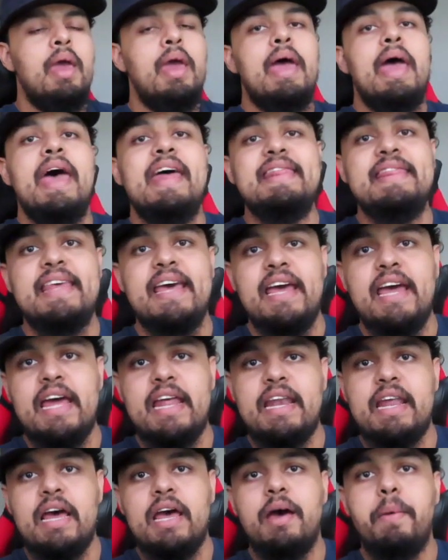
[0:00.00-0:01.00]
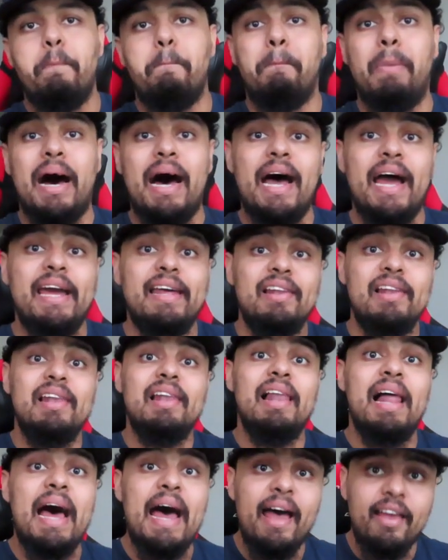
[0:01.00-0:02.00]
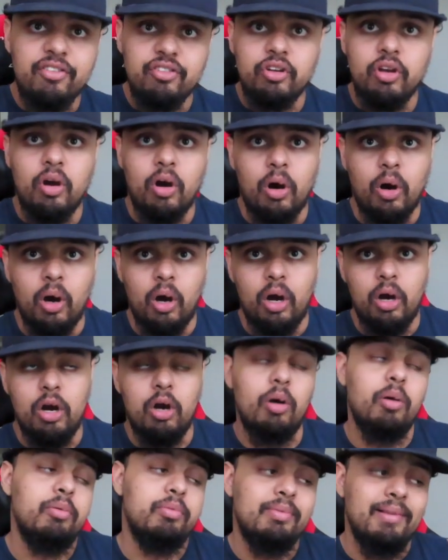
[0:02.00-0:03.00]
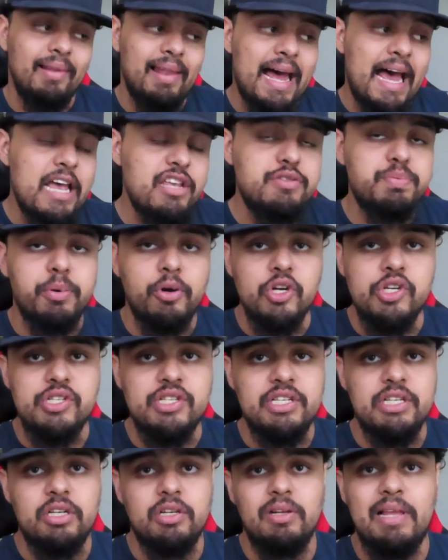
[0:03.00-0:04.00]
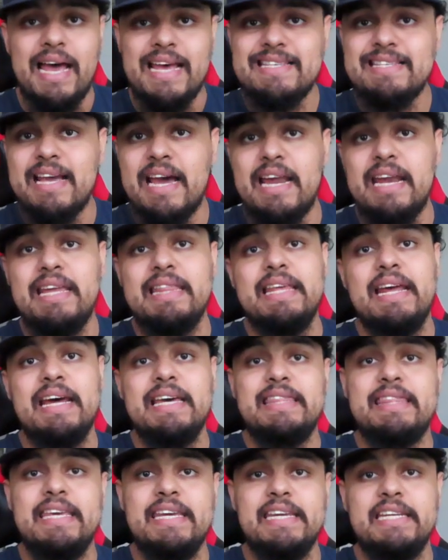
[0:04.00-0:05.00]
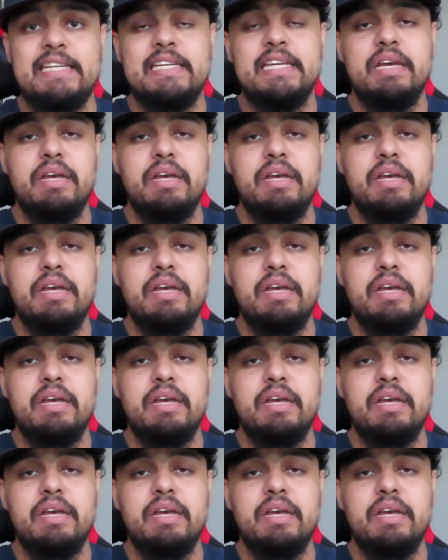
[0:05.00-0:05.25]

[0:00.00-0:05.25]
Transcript: And then my last card, or the last person or last tight end that I think